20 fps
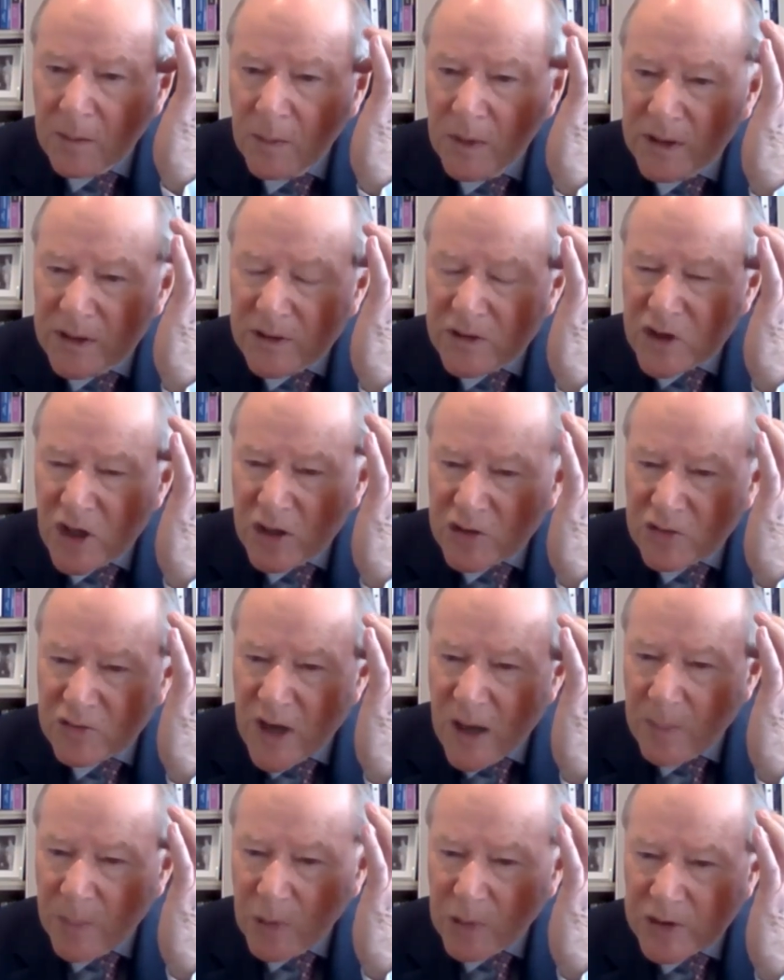with a judge
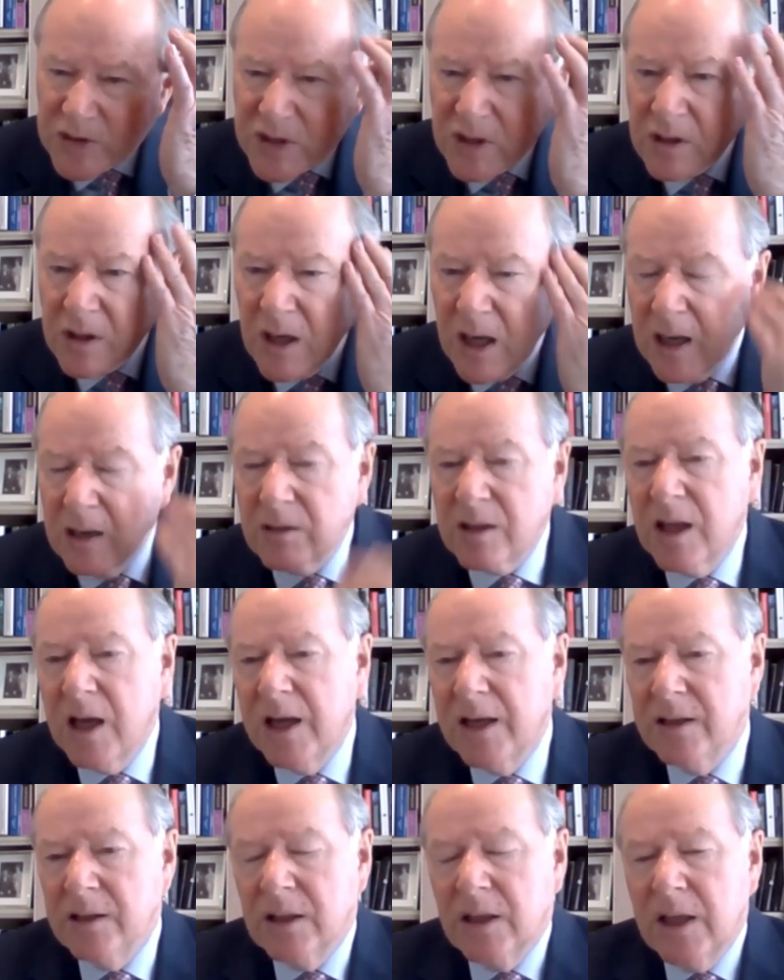rapporteur
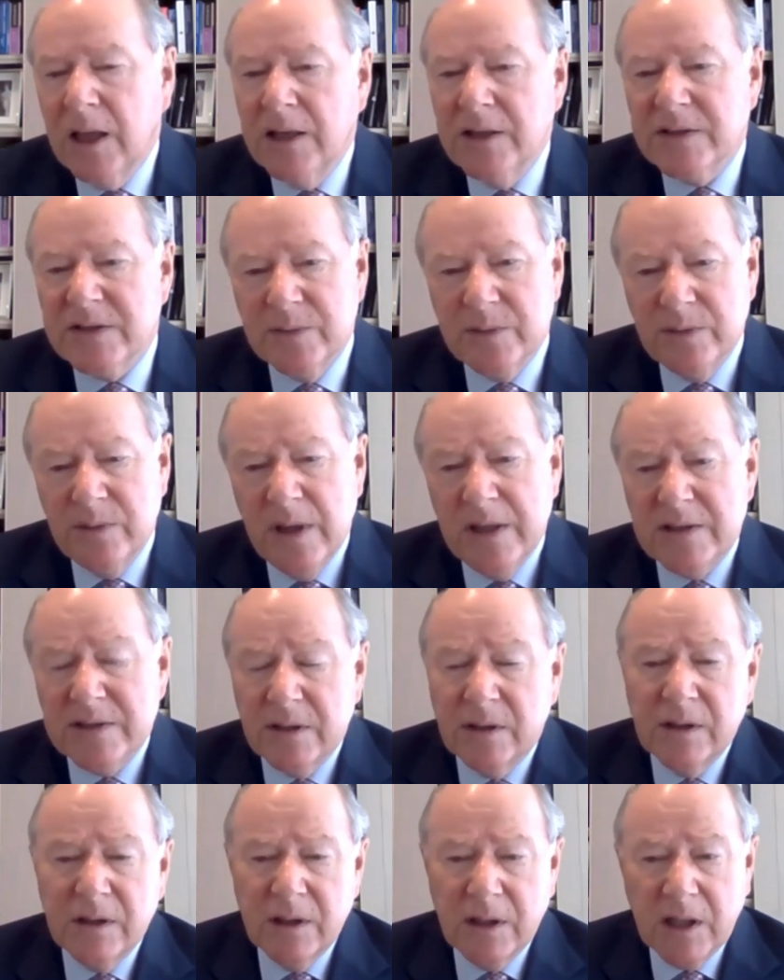outlining the case to
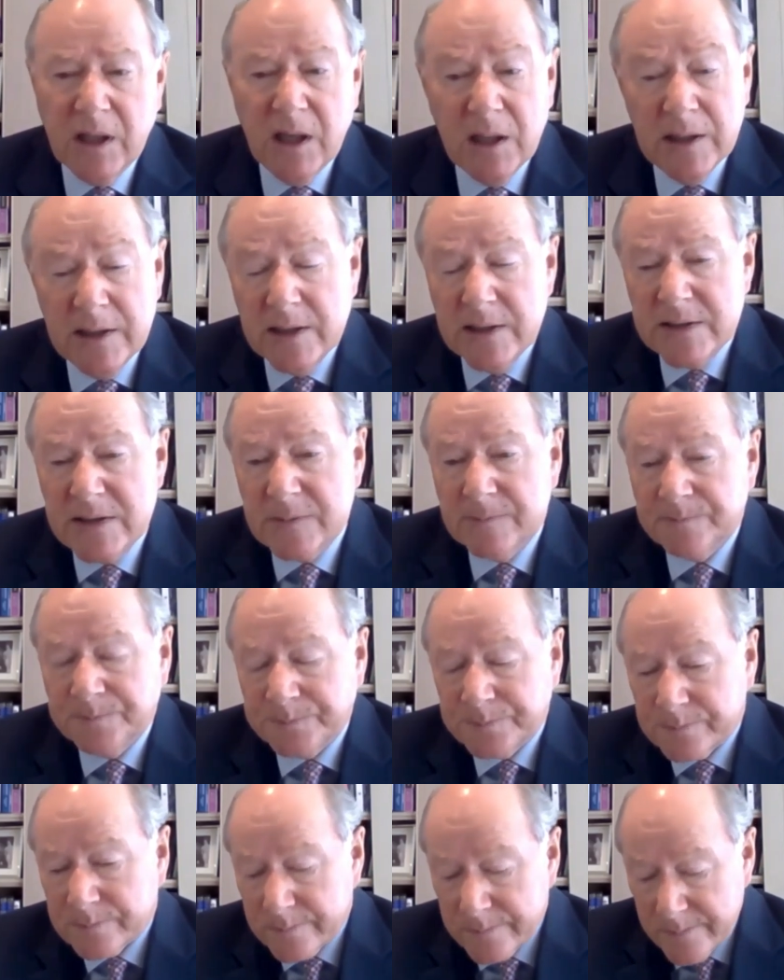his or her
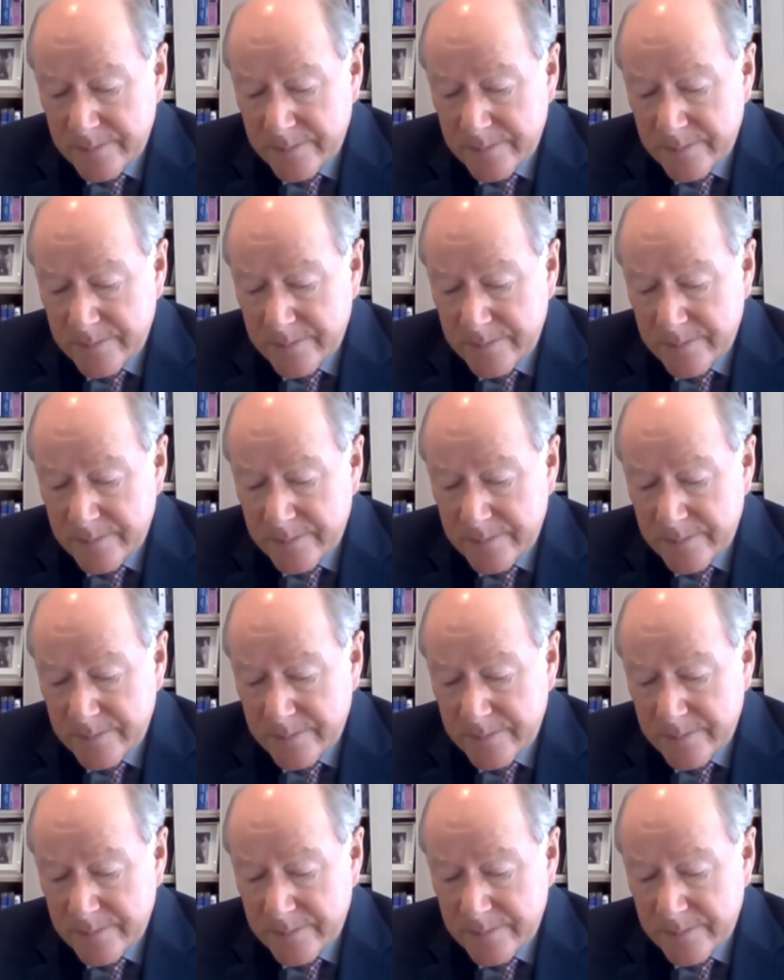colleagues,